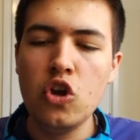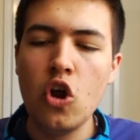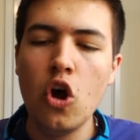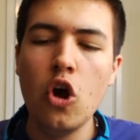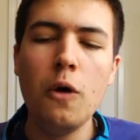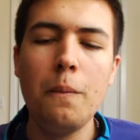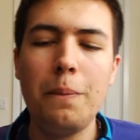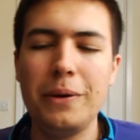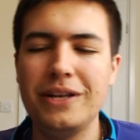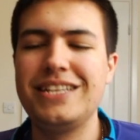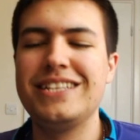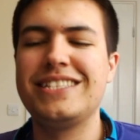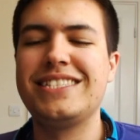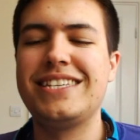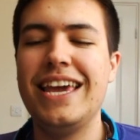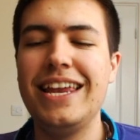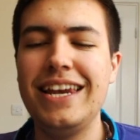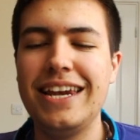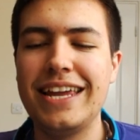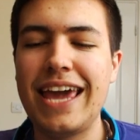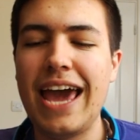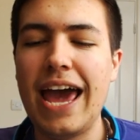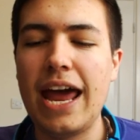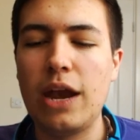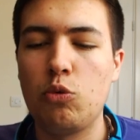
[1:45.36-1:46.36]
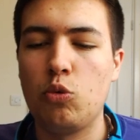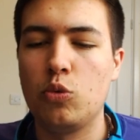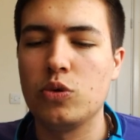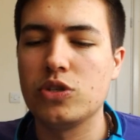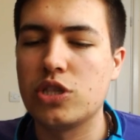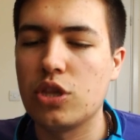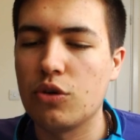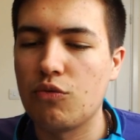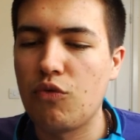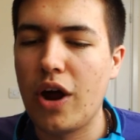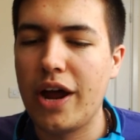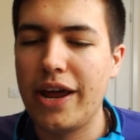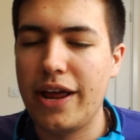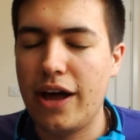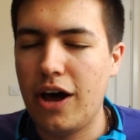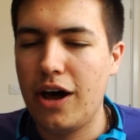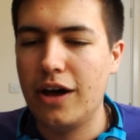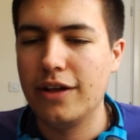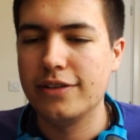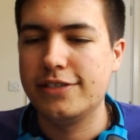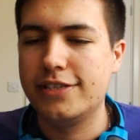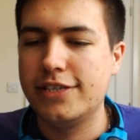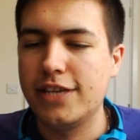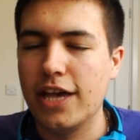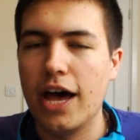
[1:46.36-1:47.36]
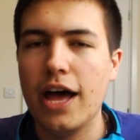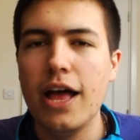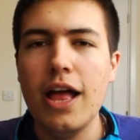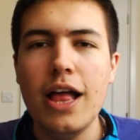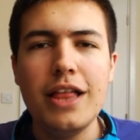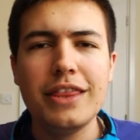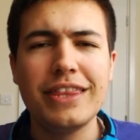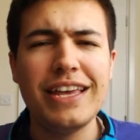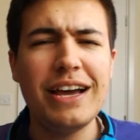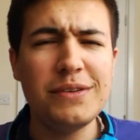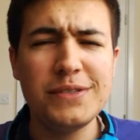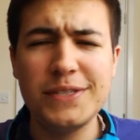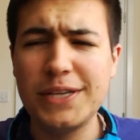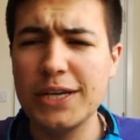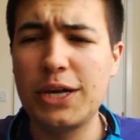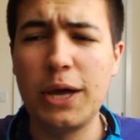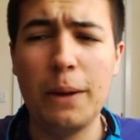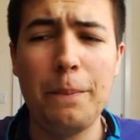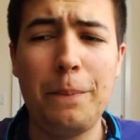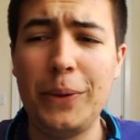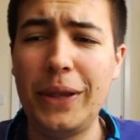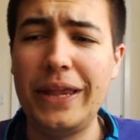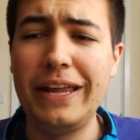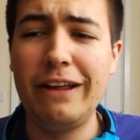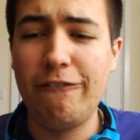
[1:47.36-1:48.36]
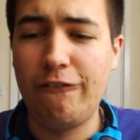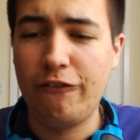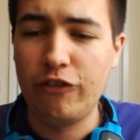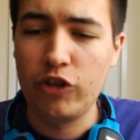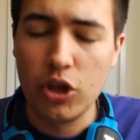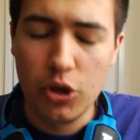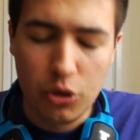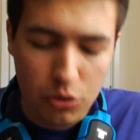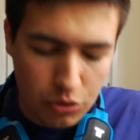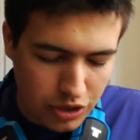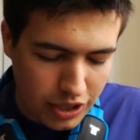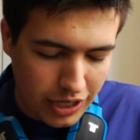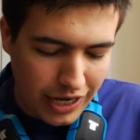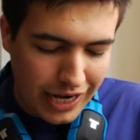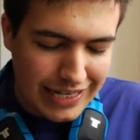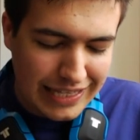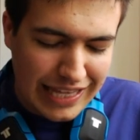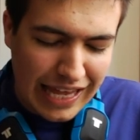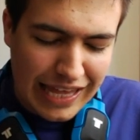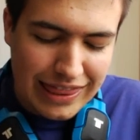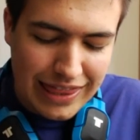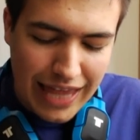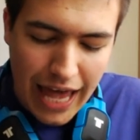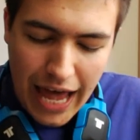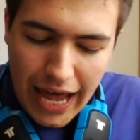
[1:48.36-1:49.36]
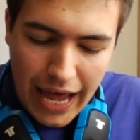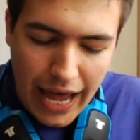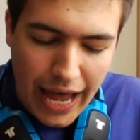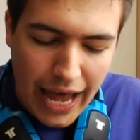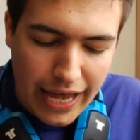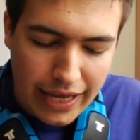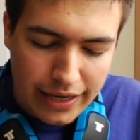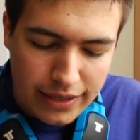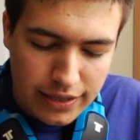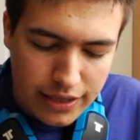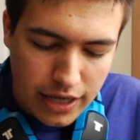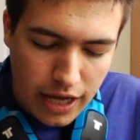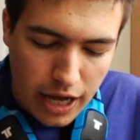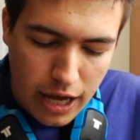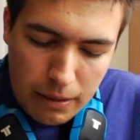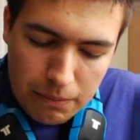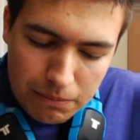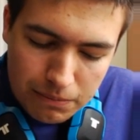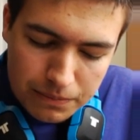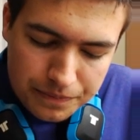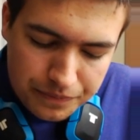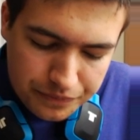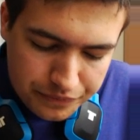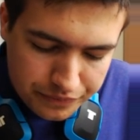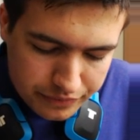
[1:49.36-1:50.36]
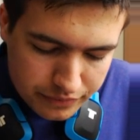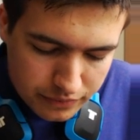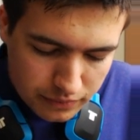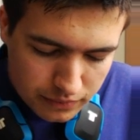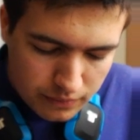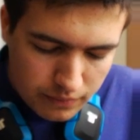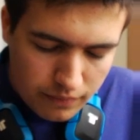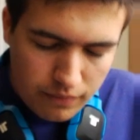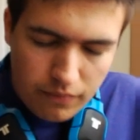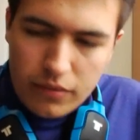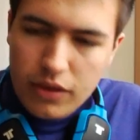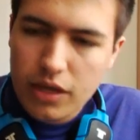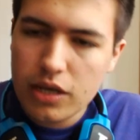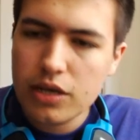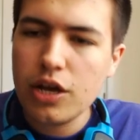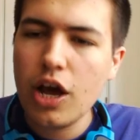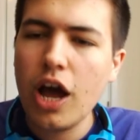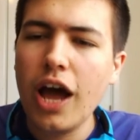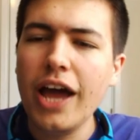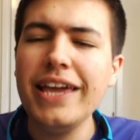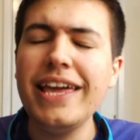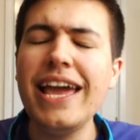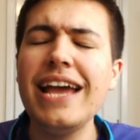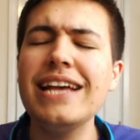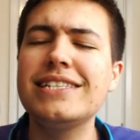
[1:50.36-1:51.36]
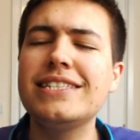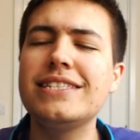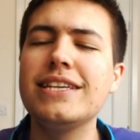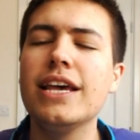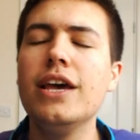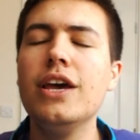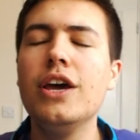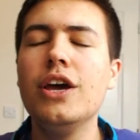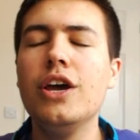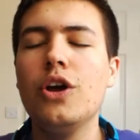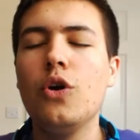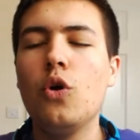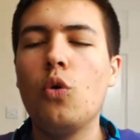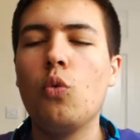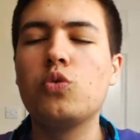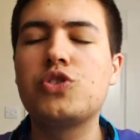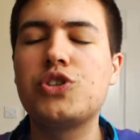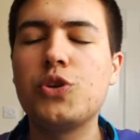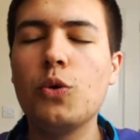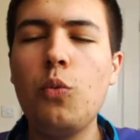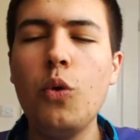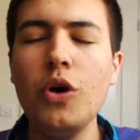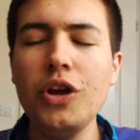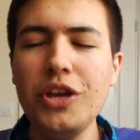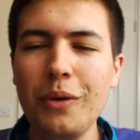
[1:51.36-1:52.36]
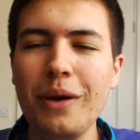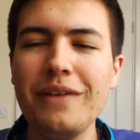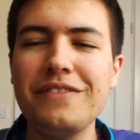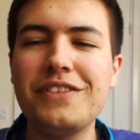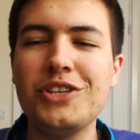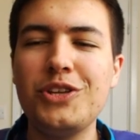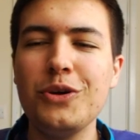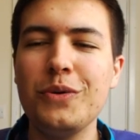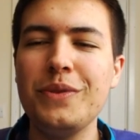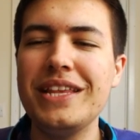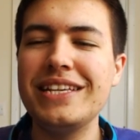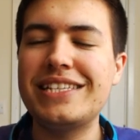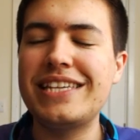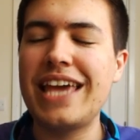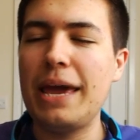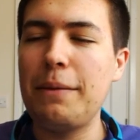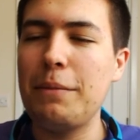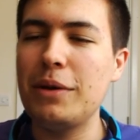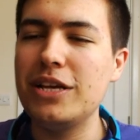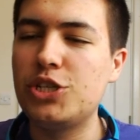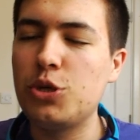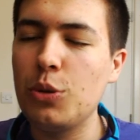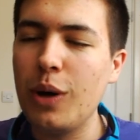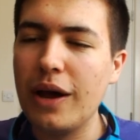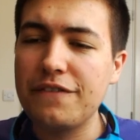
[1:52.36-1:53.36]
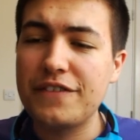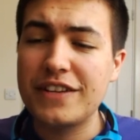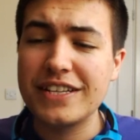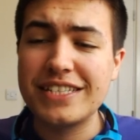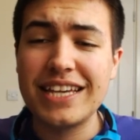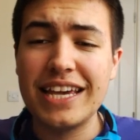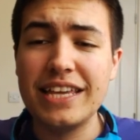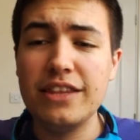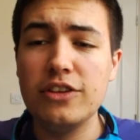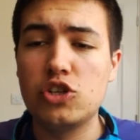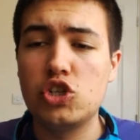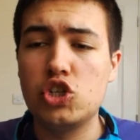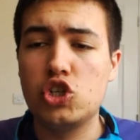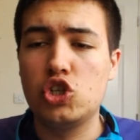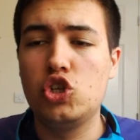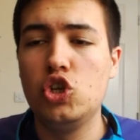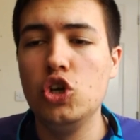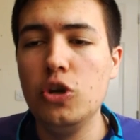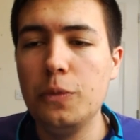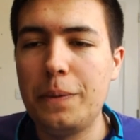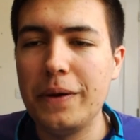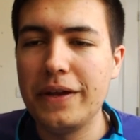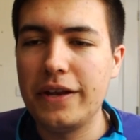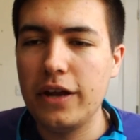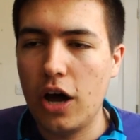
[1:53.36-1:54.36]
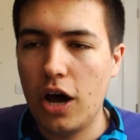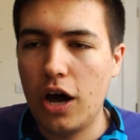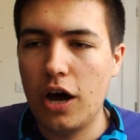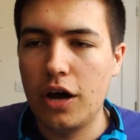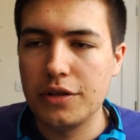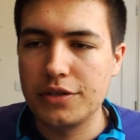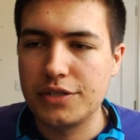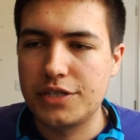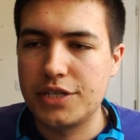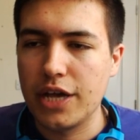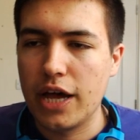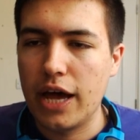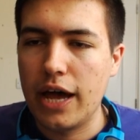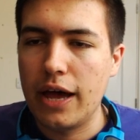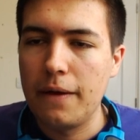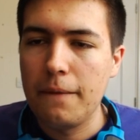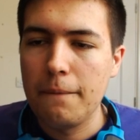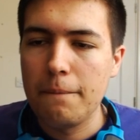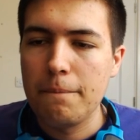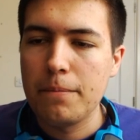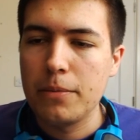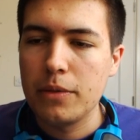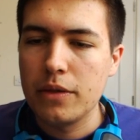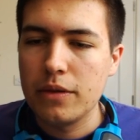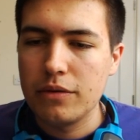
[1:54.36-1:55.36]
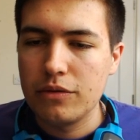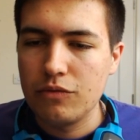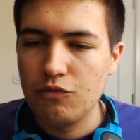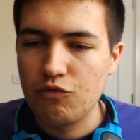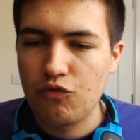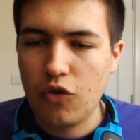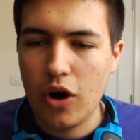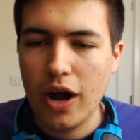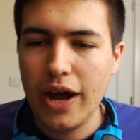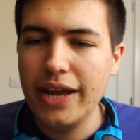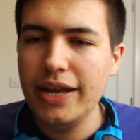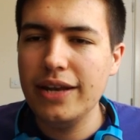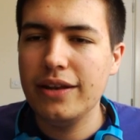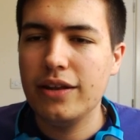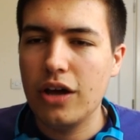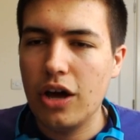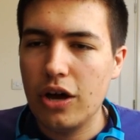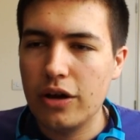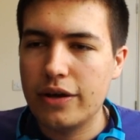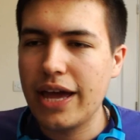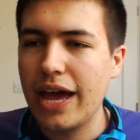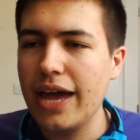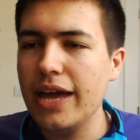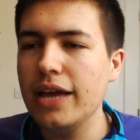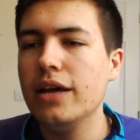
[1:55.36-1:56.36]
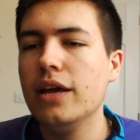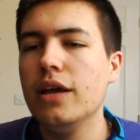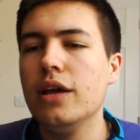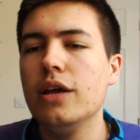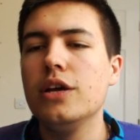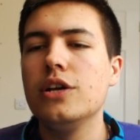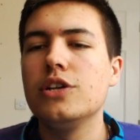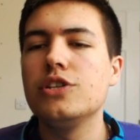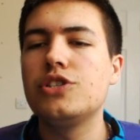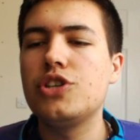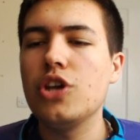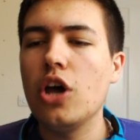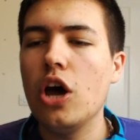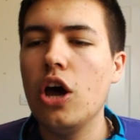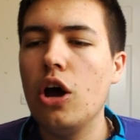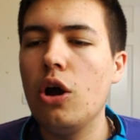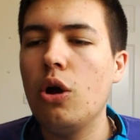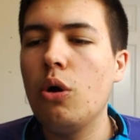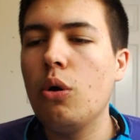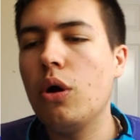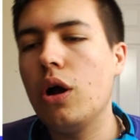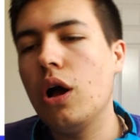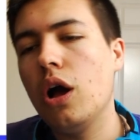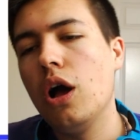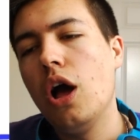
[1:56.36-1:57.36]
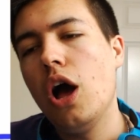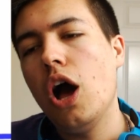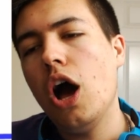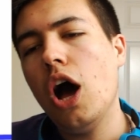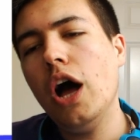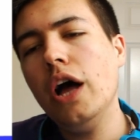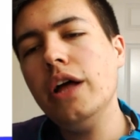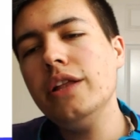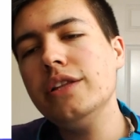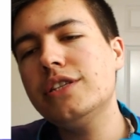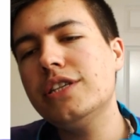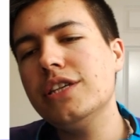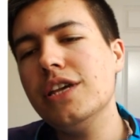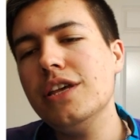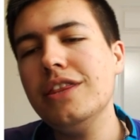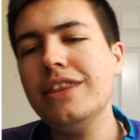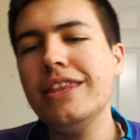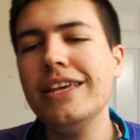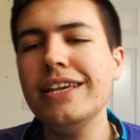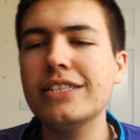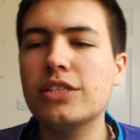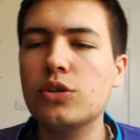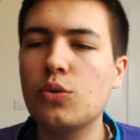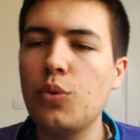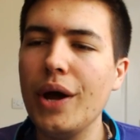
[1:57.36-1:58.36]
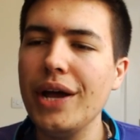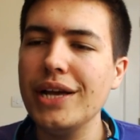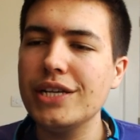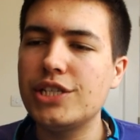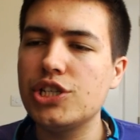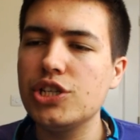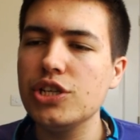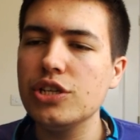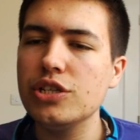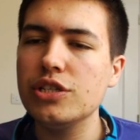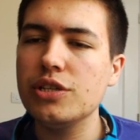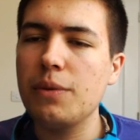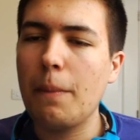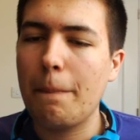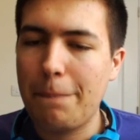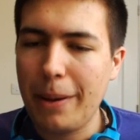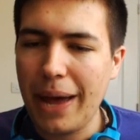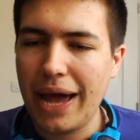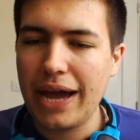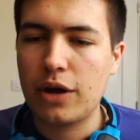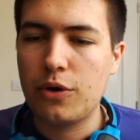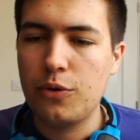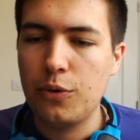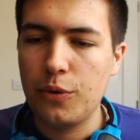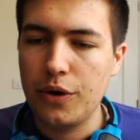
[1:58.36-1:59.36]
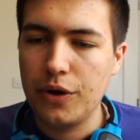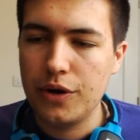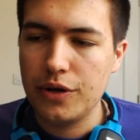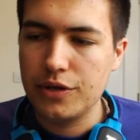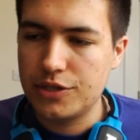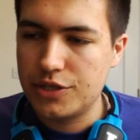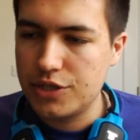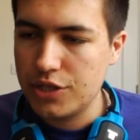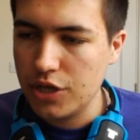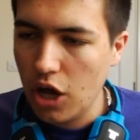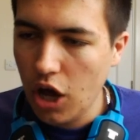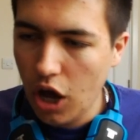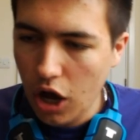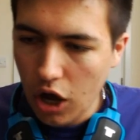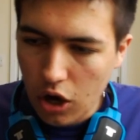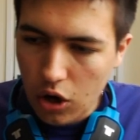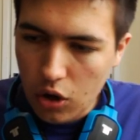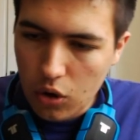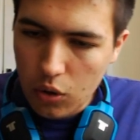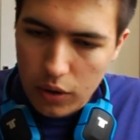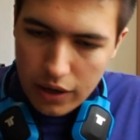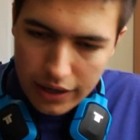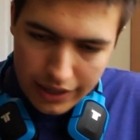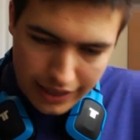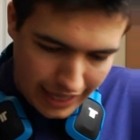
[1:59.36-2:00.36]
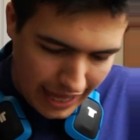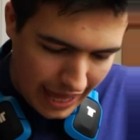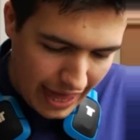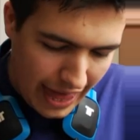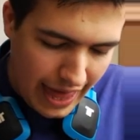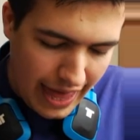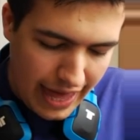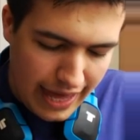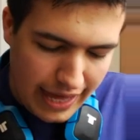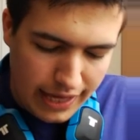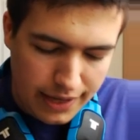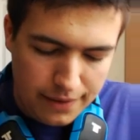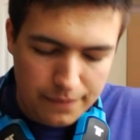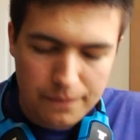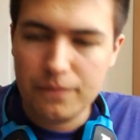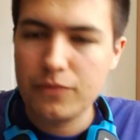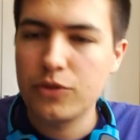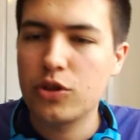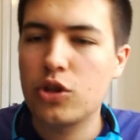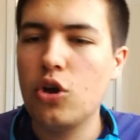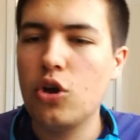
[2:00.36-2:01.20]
No, but a tin can was the right answer. That was a complete fluke that I did that. And, I guess... So what you have to do in this game is you have to say the stupid answer, right? Okay, so answer this question backwards. Okay,